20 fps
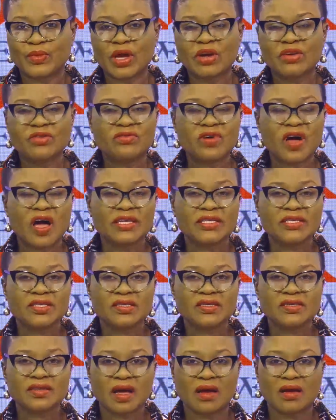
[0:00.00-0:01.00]

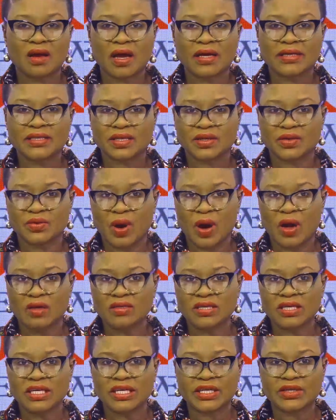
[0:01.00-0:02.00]
Fighters allied to
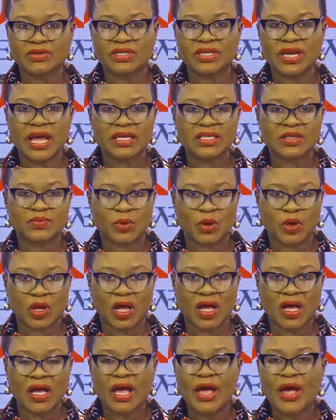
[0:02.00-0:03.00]
Iran, including
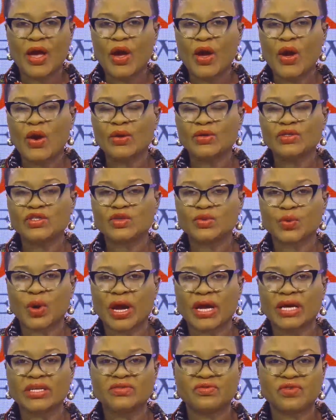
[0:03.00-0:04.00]
Hezbollah, hold
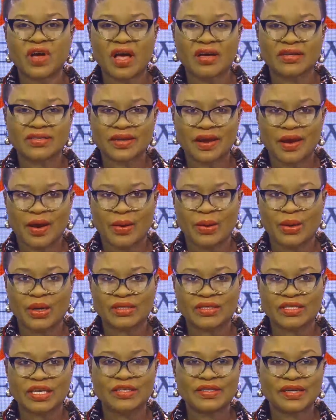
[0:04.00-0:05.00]
sway in vast
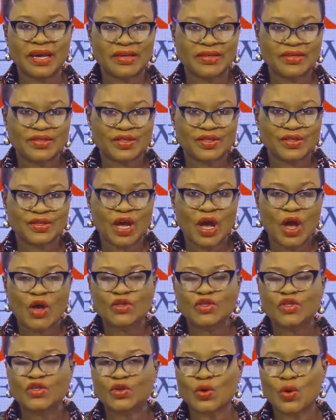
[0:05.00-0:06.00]
areas in eastern,
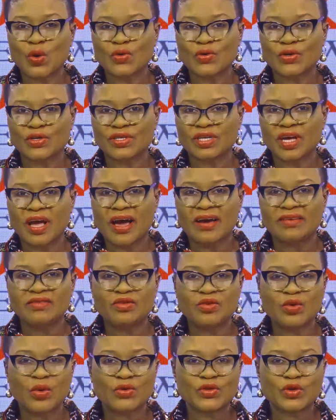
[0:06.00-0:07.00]
southern,
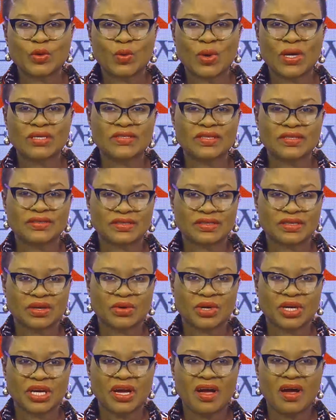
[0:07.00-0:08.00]
and northwestern
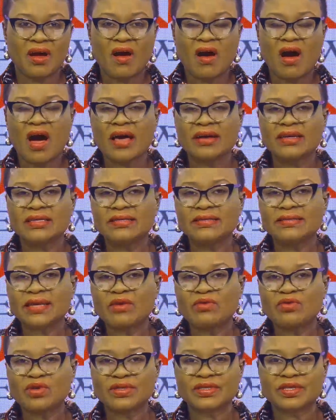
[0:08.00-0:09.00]
Syria and in
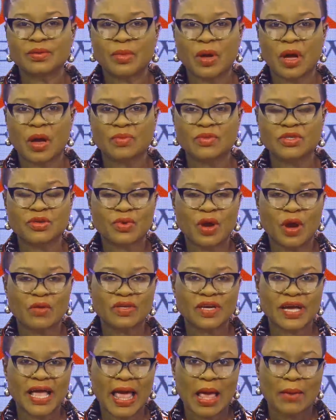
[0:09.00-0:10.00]
several suburbs around
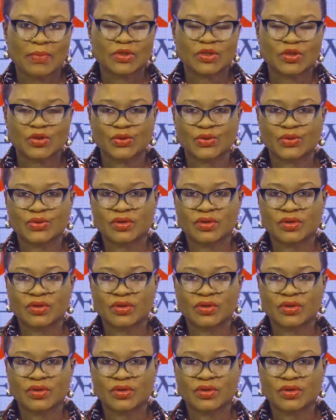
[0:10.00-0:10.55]
the capital.